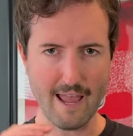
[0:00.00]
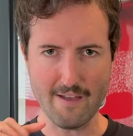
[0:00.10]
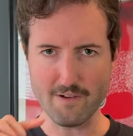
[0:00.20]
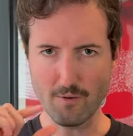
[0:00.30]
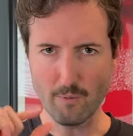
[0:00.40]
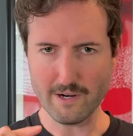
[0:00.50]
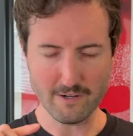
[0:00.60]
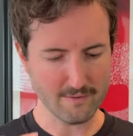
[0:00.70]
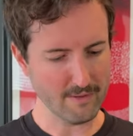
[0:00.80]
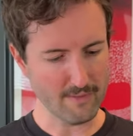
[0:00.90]
have a
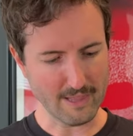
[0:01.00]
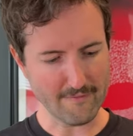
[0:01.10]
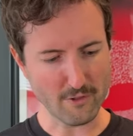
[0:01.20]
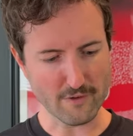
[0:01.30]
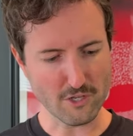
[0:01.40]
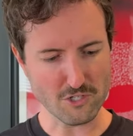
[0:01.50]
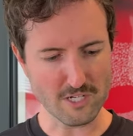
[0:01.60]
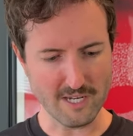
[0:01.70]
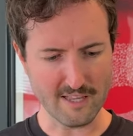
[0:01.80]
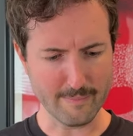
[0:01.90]
weird level of
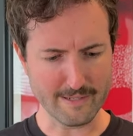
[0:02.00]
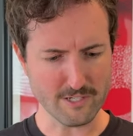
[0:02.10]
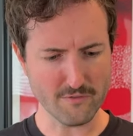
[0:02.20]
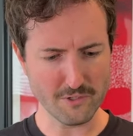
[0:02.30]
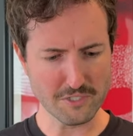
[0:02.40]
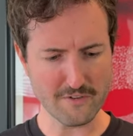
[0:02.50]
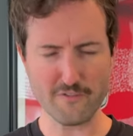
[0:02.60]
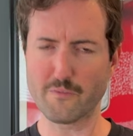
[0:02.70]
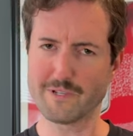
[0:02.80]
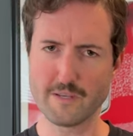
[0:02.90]
cushioning in them that just feels
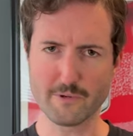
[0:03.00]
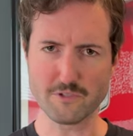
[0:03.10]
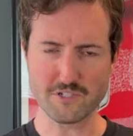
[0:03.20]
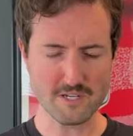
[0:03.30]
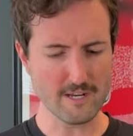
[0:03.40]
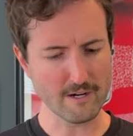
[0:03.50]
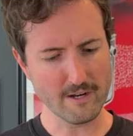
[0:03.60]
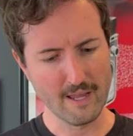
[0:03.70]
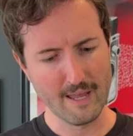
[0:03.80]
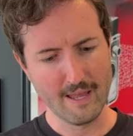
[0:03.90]
different from a typical sneaker.